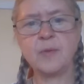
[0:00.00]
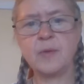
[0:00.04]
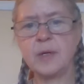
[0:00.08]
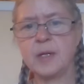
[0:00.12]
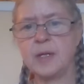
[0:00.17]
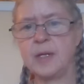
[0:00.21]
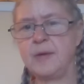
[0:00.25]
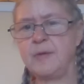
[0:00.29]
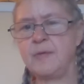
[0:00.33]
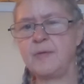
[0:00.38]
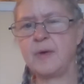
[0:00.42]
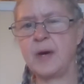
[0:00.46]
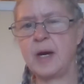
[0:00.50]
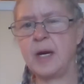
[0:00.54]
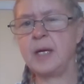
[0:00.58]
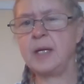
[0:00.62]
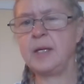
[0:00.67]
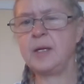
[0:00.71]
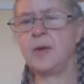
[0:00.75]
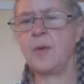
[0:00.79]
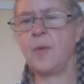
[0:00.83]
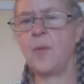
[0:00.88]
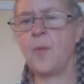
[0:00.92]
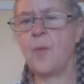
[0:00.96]
really
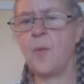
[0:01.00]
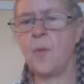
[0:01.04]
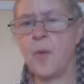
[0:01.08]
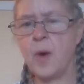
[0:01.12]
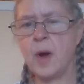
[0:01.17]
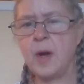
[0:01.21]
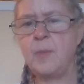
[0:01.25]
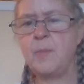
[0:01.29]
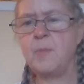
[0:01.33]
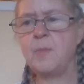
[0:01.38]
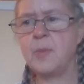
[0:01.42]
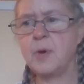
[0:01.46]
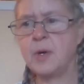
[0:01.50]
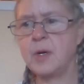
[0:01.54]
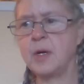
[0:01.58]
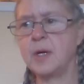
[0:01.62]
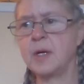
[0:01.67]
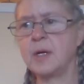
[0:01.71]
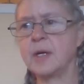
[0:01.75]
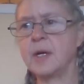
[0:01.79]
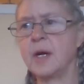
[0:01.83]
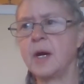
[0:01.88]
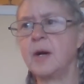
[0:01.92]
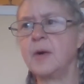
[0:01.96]
find one
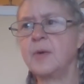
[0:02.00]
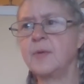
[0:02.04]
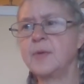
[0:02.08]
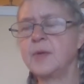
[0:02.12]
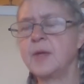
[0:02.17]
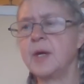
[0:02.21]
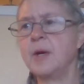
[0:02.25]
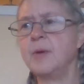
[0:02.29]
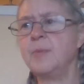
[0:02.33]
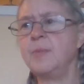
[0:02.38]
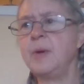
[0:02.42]
book out there.